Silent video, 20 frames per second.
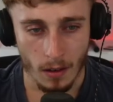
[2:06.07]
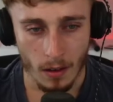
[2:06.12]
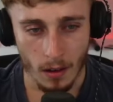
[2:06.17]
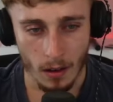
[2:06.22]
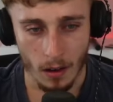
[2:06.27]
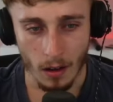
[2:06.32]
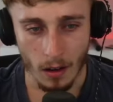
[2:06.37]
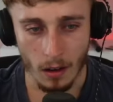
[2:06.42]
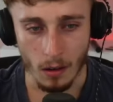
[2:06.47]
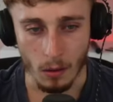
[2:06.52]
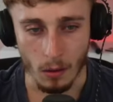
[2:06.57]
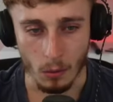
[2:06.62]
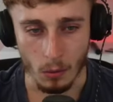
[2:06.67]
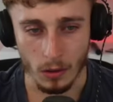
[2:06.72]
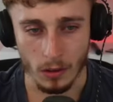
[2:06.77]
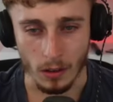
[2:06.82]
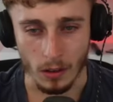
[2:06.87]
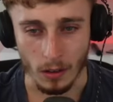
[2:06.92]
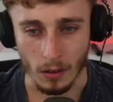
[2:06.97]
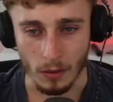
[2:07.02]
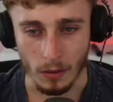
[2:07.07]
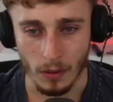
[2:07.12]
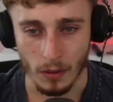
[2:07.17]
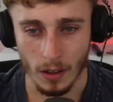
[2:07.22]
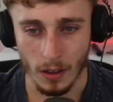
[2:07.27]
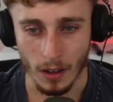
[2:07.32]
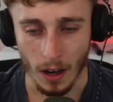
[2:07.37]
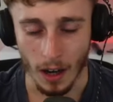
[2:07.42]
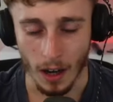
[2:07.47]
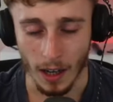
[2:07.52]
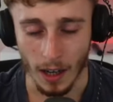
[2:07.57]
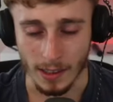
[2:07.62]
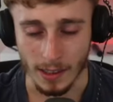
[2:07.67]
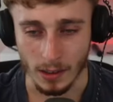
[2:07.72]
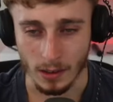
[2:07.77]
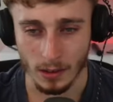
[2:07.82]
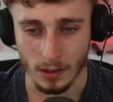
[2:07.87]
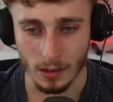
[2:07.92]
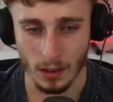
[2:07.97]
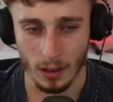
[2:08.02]
Oh, what the fuck? I did
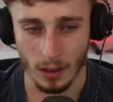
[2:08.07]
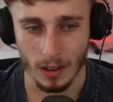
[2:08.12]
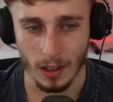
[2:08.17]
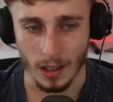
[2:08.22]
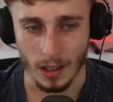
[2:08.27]
not know that.